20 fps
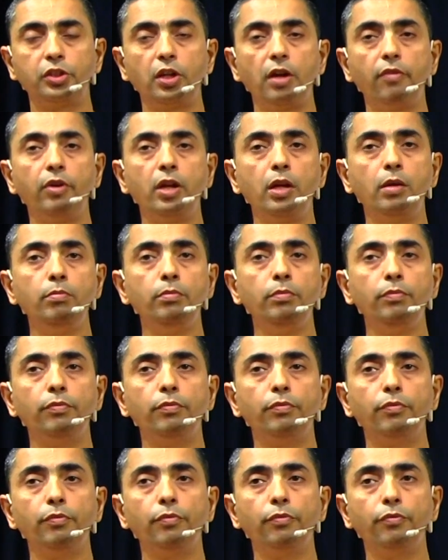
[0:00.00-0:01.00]
Shravanam
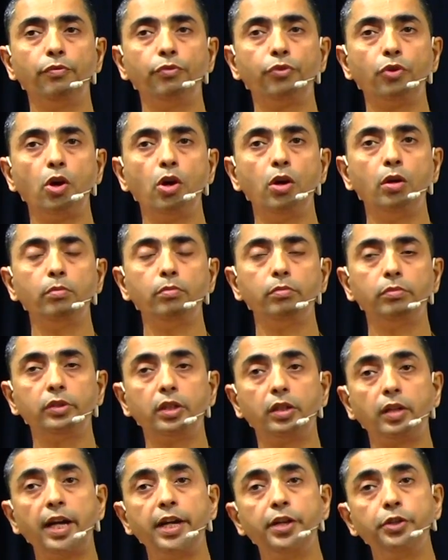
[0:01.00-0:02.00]

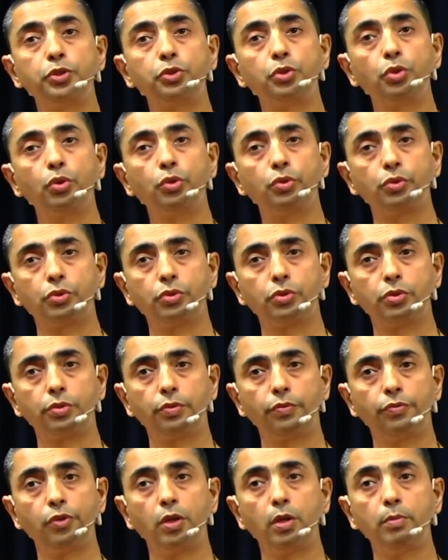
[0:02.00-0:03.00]
from the right
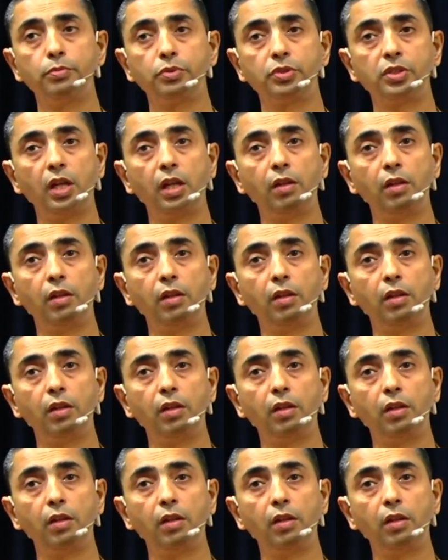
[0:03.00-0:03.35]
source, from